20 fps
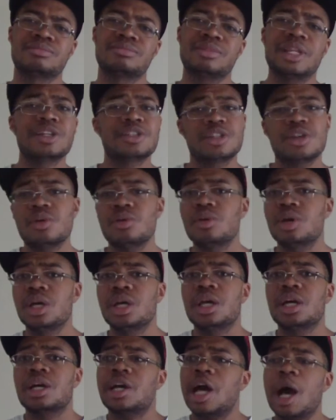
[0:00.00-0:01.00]
There's no
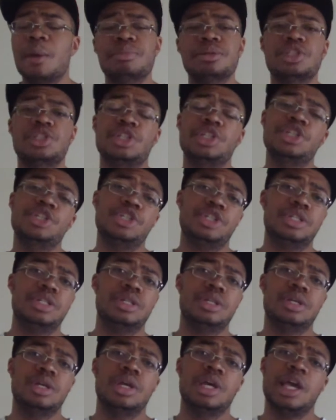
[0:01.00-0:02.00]
competition.
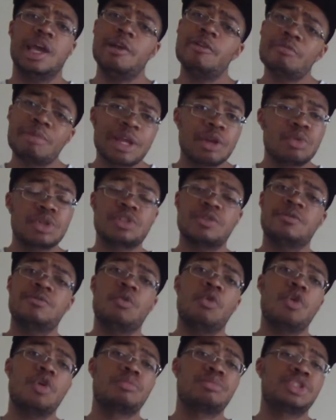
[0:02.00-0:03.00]
Everybody wants to
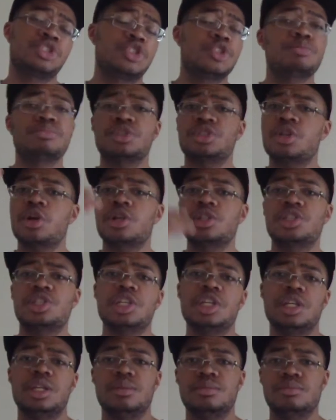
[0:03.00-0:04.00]
form superstar
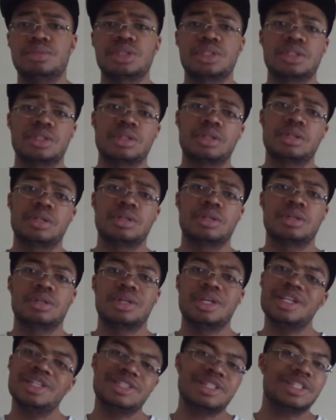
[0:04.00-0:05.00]
teams.
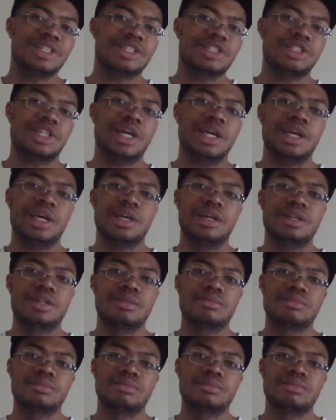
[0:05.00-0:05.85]
Isn't it sad?